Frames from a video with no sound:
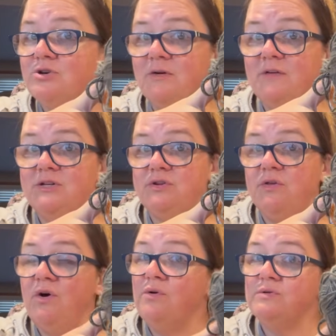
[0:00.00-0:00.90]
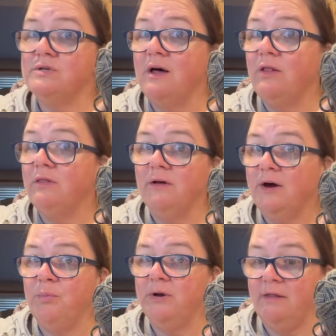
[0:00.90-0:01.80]
of those. Look how
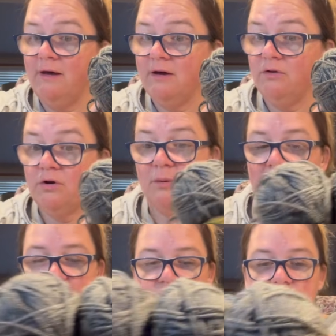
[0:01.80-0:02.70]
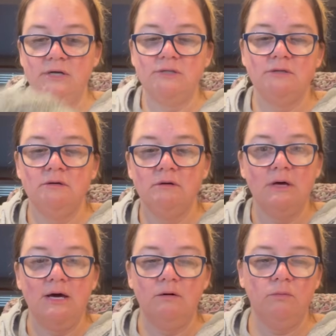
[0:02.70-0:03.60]
pretty that color combination is.
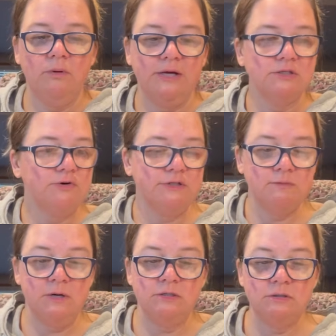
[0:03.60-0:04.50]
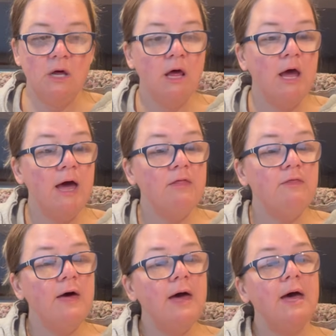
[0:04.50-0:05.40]
Kind of rings Christmas. And
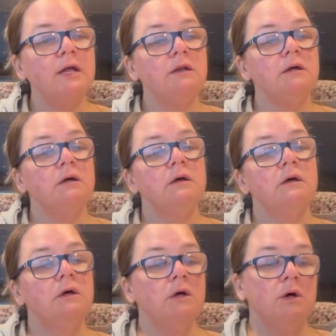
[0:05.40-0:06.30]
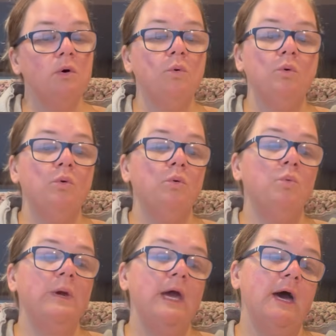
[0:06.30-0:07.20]
then
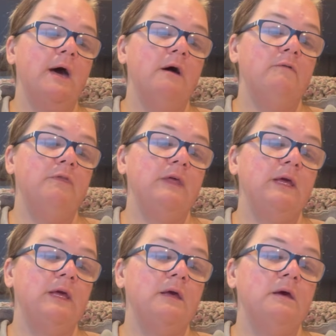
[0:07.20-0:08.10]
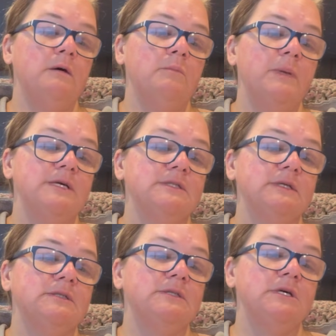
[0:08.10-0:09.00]
we have the Basic
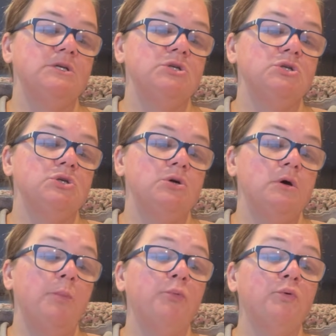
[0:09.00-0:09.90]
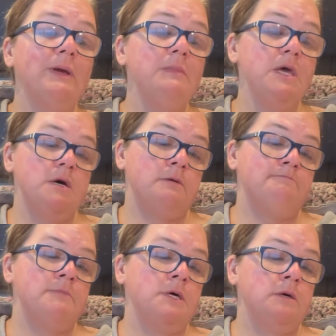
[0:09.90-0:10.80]
Stitch Premium